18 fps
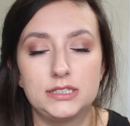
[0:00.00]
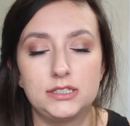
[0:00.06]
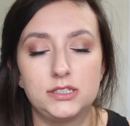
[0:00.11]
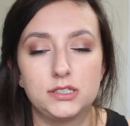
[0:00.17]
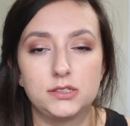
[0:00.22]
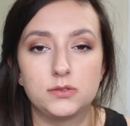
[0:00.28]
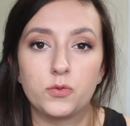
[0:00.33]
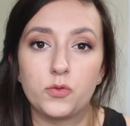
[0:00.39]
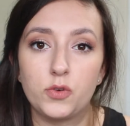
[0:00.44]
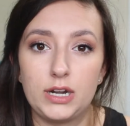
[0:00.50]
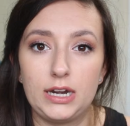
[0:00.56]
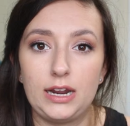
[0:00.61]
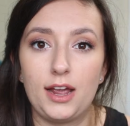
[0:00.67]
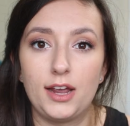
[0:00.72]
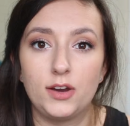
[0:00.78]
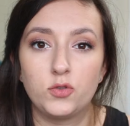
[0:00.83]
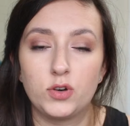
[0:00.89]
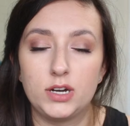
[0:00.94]
It just really
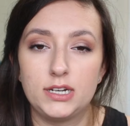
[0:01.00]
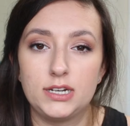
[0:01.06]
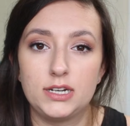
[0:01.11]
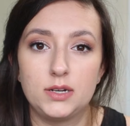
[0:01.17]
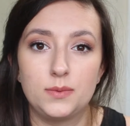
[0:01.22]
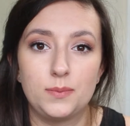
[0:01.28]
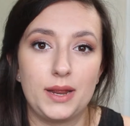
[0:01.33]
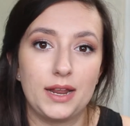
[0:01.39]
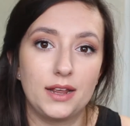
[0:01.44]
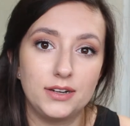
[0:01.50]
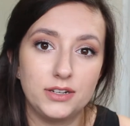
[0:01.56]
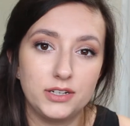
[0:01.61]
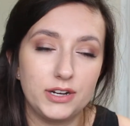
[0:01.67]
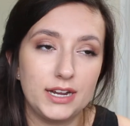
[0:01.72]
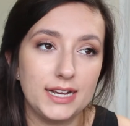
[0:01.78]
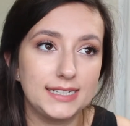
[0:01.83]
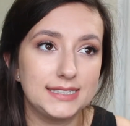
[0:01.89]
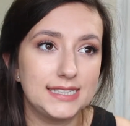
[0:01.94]
hydrated my under
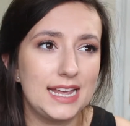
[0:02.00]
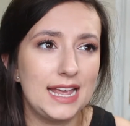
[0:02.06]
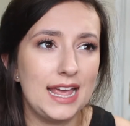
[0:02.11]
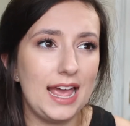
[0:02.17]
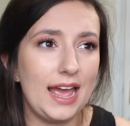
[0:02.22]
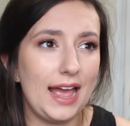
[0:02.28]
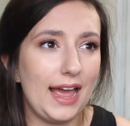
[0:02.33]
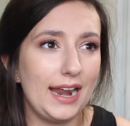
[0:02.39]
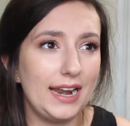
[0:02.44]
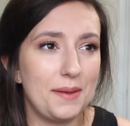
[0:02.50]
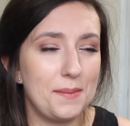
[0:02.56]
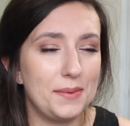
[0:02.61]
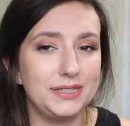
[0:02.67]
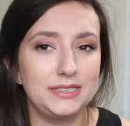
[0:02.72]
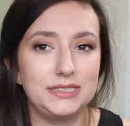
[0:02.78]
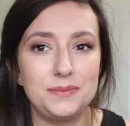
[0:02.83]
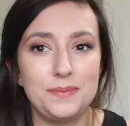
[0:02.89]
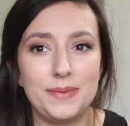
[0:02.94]
eyes. And I
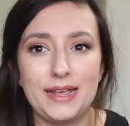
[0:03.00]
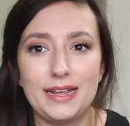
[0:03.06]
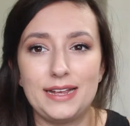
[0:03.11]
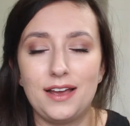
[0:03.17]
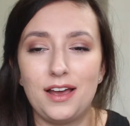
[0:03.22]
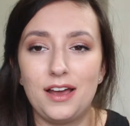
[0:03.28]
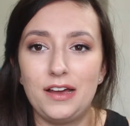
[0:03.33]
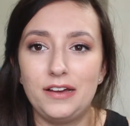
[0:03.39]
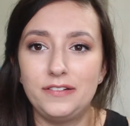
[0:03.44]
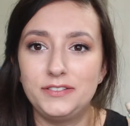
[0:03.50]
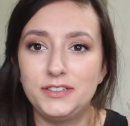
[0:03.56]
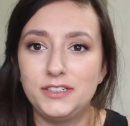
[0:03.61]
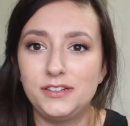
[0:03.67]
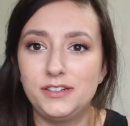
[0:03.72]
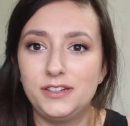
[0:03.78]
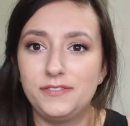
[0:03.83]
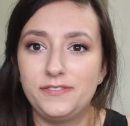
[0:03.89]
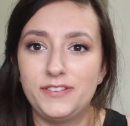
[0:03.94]
must admit, after
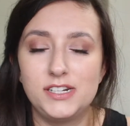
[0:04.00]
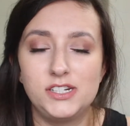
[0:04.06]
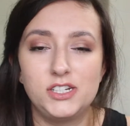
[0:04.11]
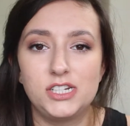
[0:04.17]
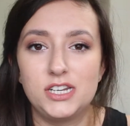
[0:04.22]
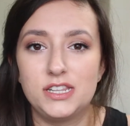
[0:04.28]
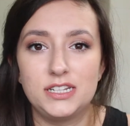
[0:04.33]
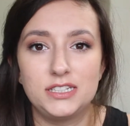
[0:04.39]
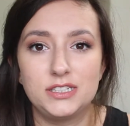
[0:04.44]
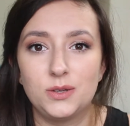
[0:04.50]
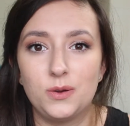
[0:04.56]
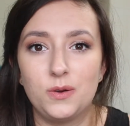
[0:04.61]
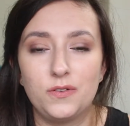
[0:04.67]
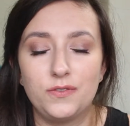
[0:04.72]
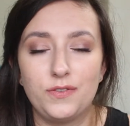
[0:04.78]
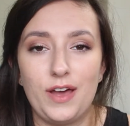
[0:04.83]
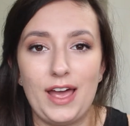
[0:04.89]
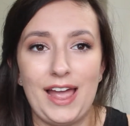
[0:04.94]
finishing this
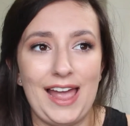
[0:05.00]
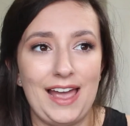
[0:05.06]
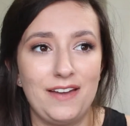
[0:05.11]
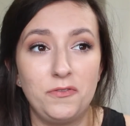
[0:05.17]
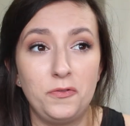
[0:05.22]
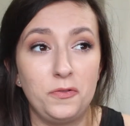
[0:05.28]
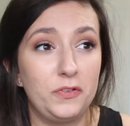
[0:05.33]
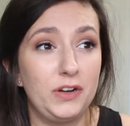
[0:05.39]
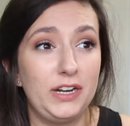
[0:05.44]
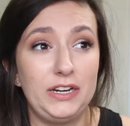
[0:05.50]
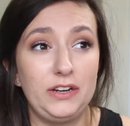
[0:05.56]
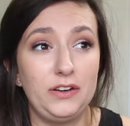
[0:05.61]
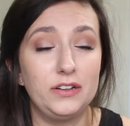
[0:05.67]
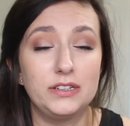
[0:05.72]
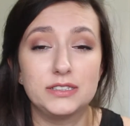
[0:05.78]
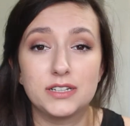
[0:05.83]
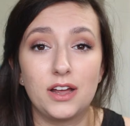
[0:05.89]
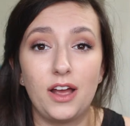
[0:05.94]
off, I haven't really
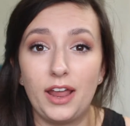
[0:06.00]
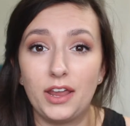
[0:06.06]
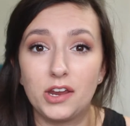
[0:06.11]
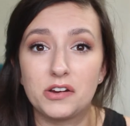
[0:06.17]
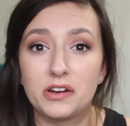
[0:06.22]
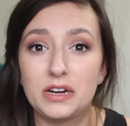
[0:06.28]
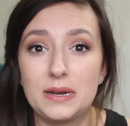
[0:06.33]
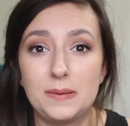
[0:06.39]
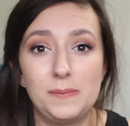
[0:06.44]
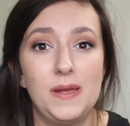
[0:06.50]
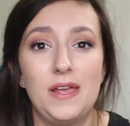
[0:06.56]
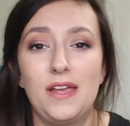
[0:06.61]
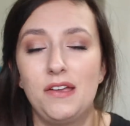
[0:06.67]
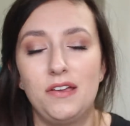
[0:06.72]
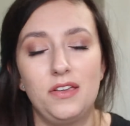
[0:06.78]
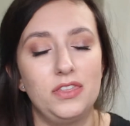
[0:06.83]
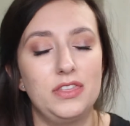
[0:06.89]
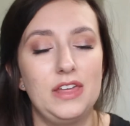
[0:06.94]
used eye cream
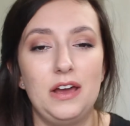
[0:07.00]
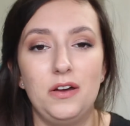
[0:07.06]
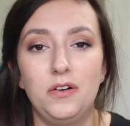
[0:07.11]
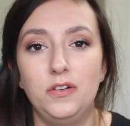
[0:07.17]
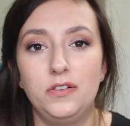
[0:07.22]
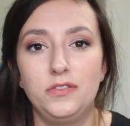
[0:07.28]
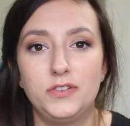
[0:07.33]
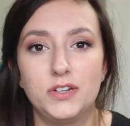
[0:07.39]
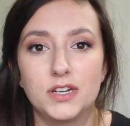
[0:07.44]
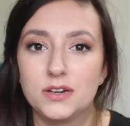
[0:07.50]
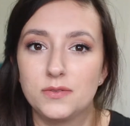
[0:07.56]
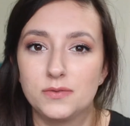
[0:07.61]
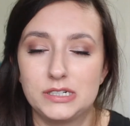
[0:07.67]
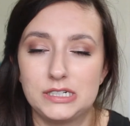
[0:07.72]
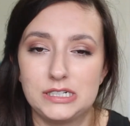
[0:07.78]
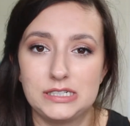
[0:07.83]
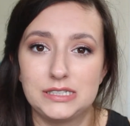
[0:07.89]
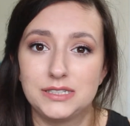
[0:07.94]
that often,
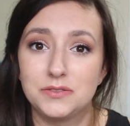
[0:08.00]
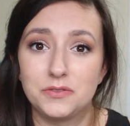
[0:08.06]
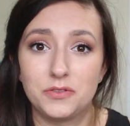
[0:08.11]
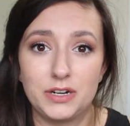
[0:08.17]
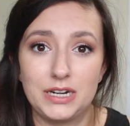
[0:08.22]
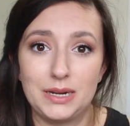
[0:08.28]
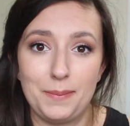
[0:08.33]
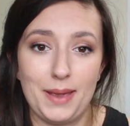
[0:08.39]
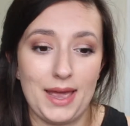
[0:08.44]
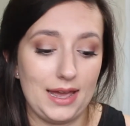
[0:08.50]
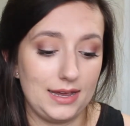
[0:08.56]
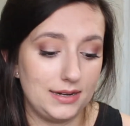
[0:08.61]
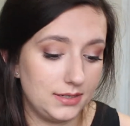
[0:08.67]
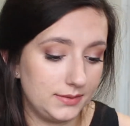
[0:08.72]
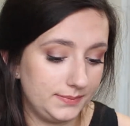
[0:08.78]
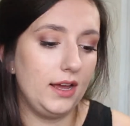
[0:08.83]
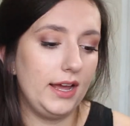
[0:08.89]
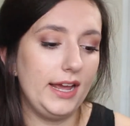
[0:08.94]
which is really
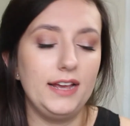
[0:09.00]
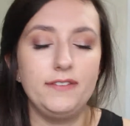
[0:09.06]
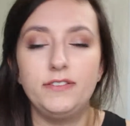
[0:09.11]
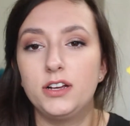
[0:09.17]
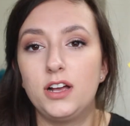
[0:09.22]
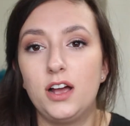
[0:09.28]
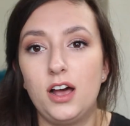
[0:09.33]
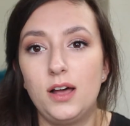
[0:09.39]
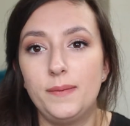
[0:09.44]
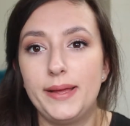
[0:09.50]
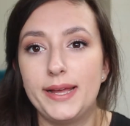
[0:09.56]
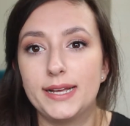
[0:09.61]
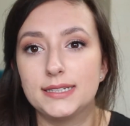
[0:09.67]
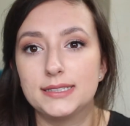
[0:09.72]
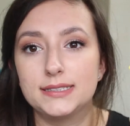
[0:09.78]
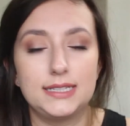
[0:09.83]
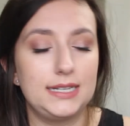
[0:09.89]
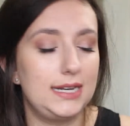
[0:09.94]
bad. I have a Carmex
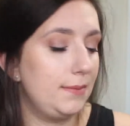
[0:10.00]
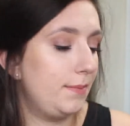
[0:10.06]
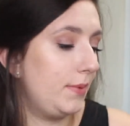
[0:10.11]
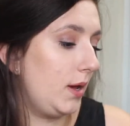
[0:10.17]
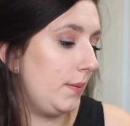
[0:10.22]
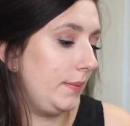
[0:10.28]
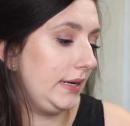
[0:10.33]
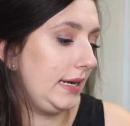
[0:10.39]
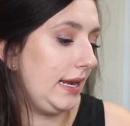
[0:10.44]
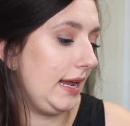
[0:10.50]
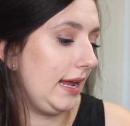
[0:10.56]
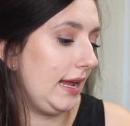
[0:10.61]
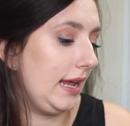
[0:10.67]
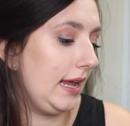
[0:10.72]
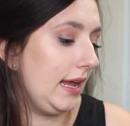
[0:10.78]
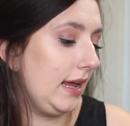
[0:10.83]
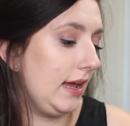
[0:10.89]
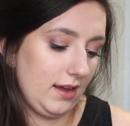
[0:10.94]
lip balm in
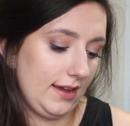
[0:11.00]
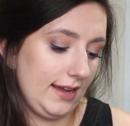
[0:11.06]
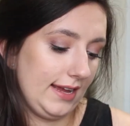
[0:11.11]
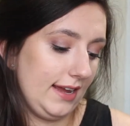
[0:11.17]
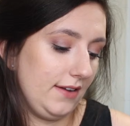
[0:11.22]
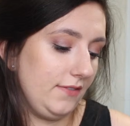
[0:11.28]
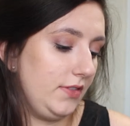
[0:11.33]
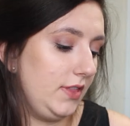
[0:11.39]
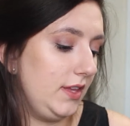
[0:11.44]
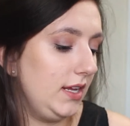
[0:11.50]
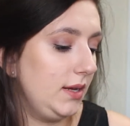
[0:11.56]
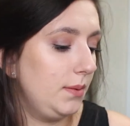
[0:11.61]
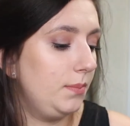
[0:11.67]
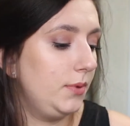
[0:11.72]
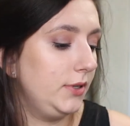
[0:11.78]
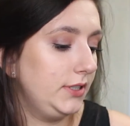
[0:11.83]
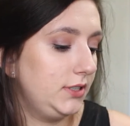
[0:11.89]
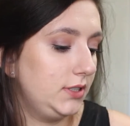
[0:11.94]
here. I have the
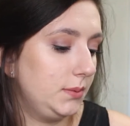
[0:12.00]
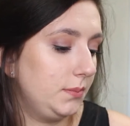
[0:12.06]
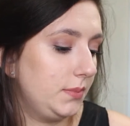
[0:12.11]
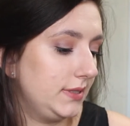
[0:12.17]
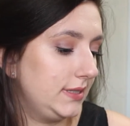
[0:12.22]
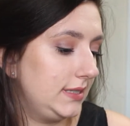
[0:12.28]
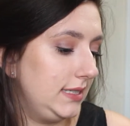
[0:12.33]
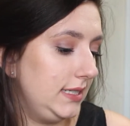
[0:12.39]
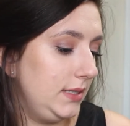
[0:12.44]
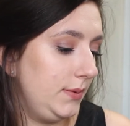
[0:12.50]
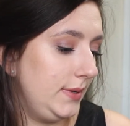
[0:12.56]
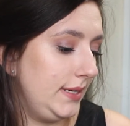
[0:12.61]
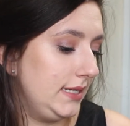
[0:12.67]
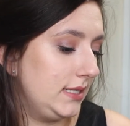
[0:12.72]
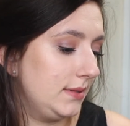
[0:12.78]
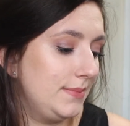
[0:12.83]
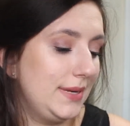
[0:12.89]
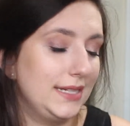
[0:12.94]
Body Shop
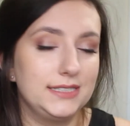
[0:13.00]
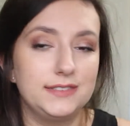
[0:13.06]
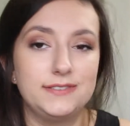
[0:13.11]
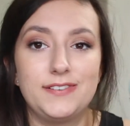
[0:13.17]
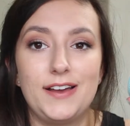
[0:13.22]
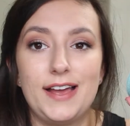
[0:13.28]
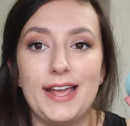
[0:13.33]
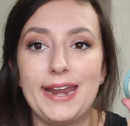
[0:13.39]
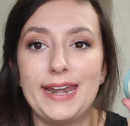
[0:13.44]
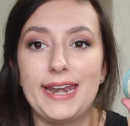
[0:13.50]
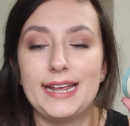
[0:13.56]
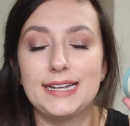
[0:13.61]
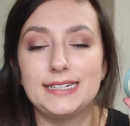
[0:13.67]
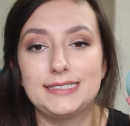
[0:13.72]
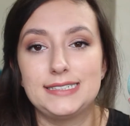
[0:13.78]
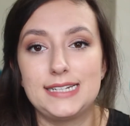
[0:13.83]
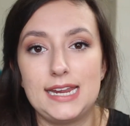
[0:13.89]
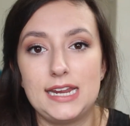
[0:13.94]
Seaweed
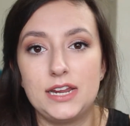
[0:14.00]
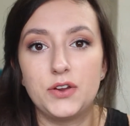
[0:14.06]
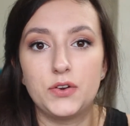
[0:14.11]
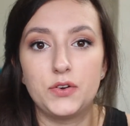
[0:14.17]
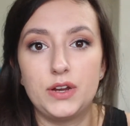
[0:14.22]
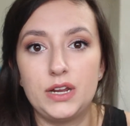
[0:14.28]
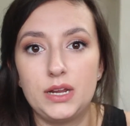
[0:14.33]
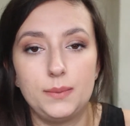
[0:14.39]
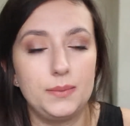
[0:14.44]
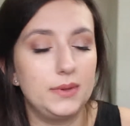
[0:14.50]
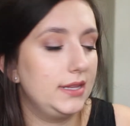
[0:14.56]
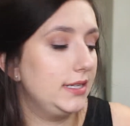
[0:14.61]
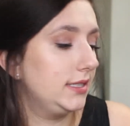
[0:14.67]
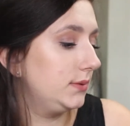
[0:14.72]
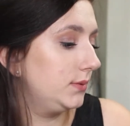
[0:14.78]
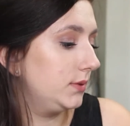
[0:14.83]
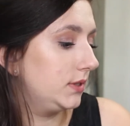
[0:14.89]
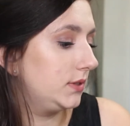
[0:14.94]
Mattifying Day Cream.
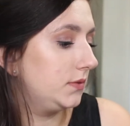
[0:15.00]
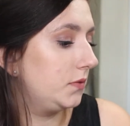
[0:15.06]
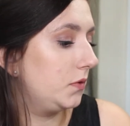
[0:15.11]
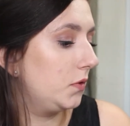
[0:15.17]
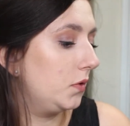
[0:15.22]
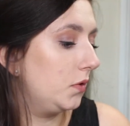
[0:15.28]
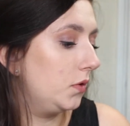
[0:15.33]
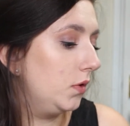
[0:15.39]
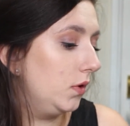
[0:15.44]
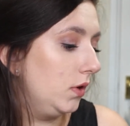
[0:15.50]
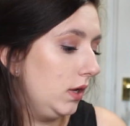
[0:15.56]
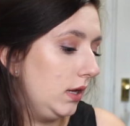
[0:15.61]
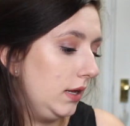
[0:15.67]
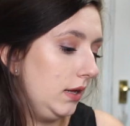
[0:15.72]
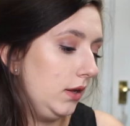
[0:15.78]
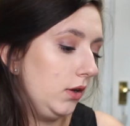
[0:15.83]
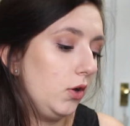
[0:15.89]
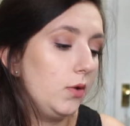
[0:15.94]
This was for
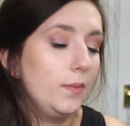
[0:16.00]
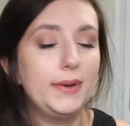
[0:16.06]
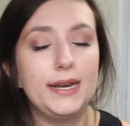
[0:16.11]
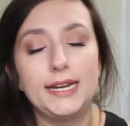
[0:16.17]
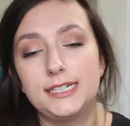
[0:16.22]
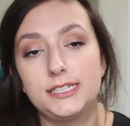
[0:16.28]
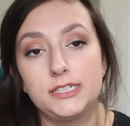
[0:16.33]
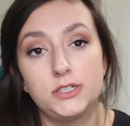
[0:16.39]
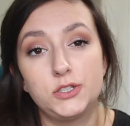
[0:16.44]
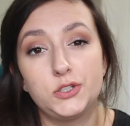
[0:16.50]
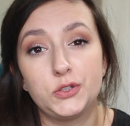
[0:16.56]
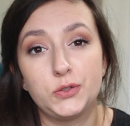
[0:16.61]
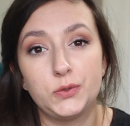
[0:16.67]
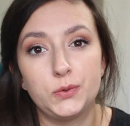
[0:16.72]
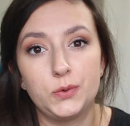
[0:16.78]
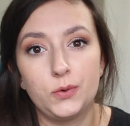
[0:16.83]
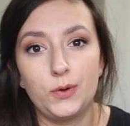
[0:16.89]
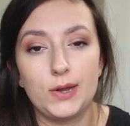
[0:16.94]
combination
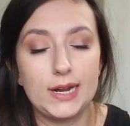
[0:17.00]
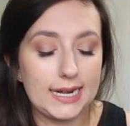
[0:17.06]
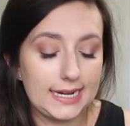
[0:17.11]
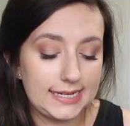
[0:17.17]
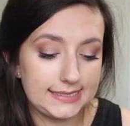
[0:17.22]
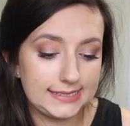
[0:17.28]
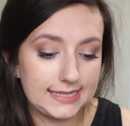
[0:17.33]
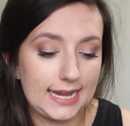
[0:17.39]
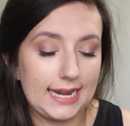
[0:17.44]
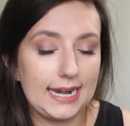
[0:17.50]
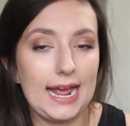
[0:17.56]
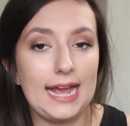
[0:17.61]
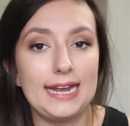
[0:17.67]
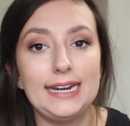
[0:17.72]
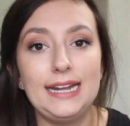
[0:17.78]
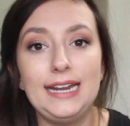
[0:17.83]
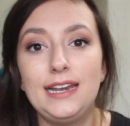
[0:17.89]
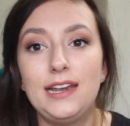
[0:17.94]
to oily skin,
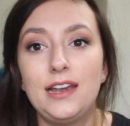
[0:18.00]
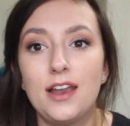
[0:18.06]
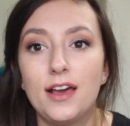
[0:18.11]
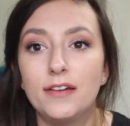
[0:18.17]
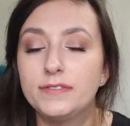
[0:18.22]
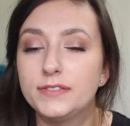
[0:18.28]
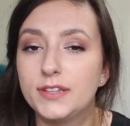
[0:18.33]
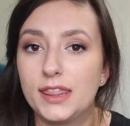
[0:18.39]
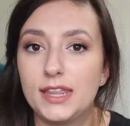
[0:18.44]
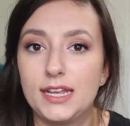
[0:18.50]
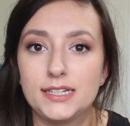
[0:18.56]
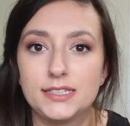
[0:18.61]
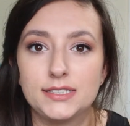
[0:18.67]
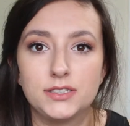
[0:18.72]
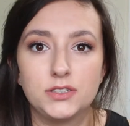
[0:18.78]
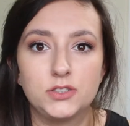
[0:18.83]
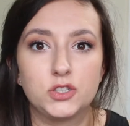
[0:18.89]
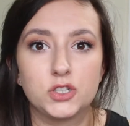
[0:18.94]
and I loved
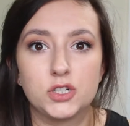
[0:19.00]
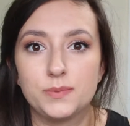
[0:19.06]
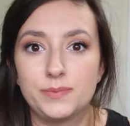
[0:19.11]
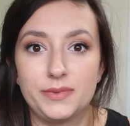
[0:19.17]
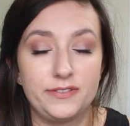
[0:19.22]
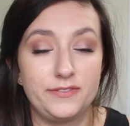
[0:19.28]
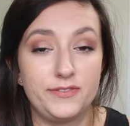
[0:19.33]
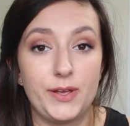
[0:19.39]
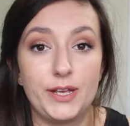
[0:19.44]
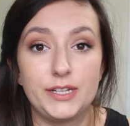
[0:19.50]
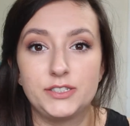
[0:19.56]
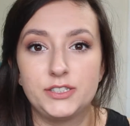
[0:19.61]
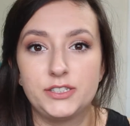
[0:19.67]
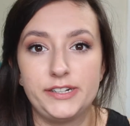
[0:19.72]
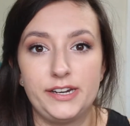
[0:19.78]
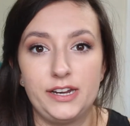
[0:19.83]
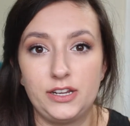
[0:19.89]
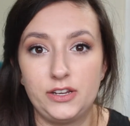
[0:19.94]
this during my
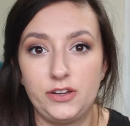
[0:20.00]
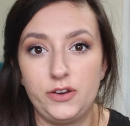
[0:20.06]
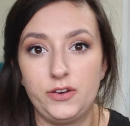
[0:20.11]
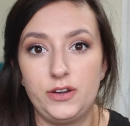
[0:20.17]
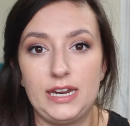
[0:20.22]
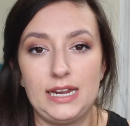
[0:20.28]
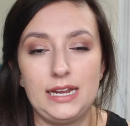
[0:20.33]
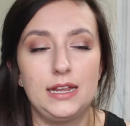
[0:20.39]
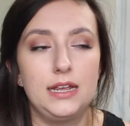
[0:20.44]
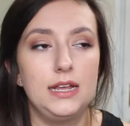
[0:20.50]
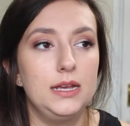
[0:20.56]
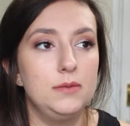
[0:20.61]
first year at uni.